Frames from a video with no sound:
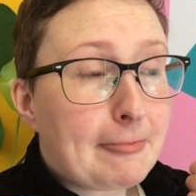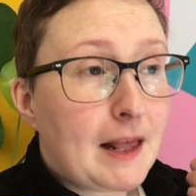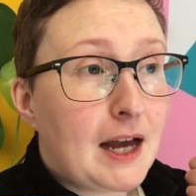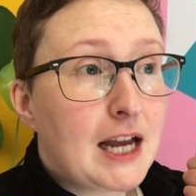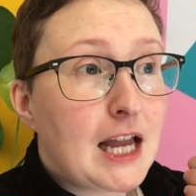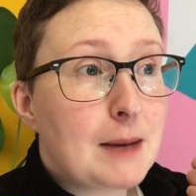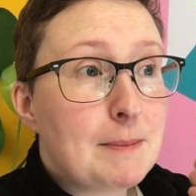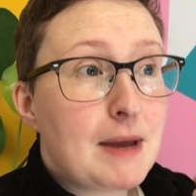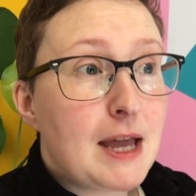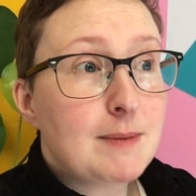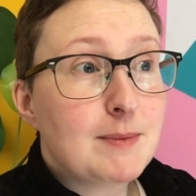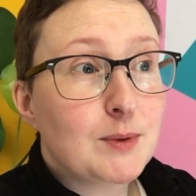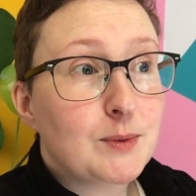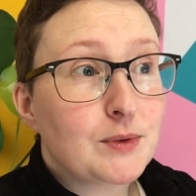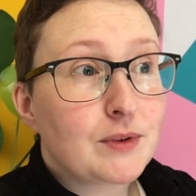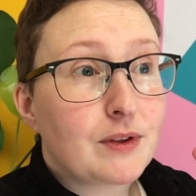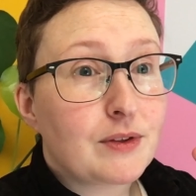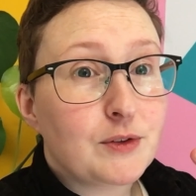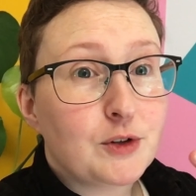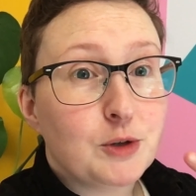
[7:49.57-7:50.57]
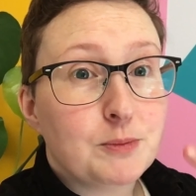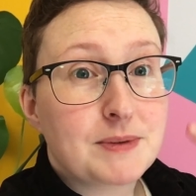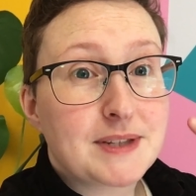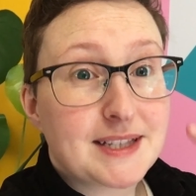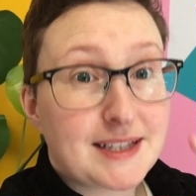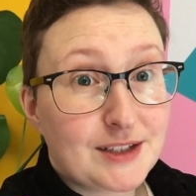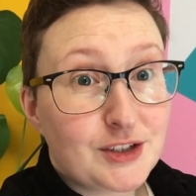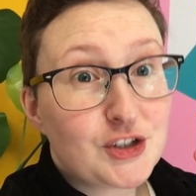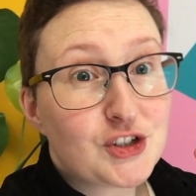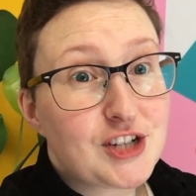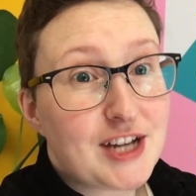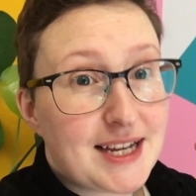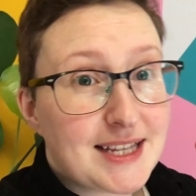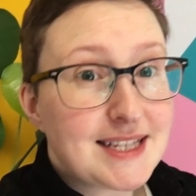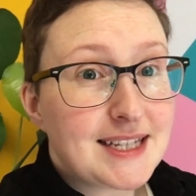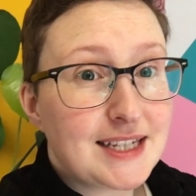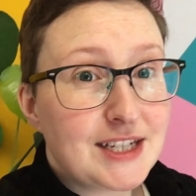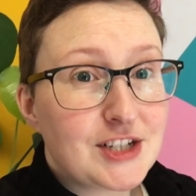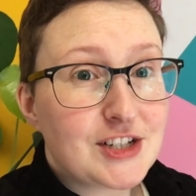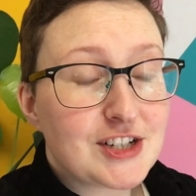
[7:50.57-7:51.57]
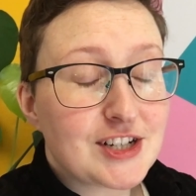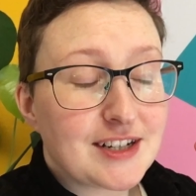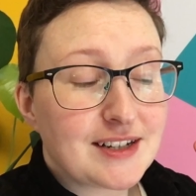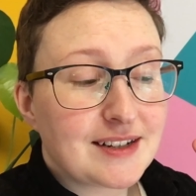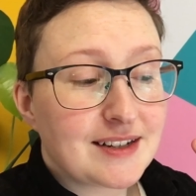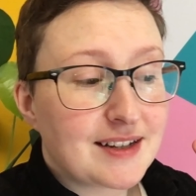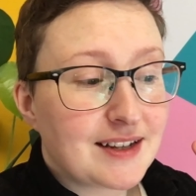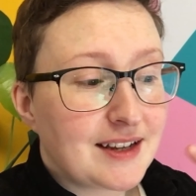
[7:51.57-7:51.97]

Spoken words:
I am Emma Woodthorpe Skillshare teacher.